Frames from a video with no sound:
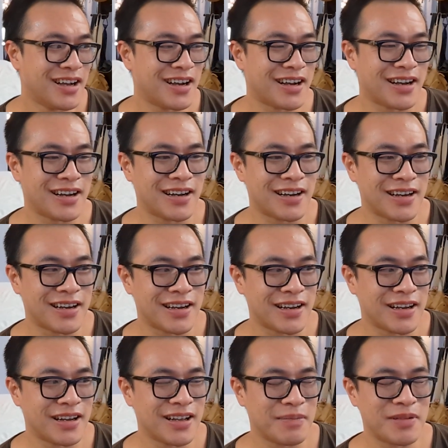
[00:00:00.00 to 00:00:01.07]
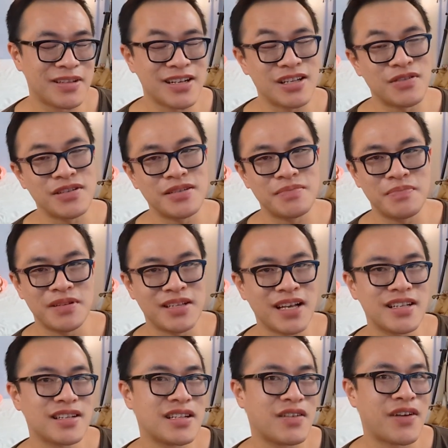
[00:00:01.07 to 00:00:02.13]
Uh, besides
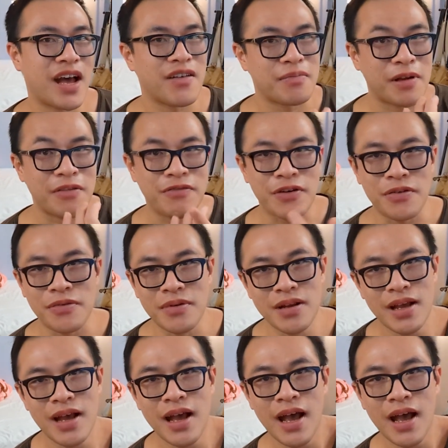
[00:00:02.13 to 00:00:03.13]
besides the stuff I have on my phone.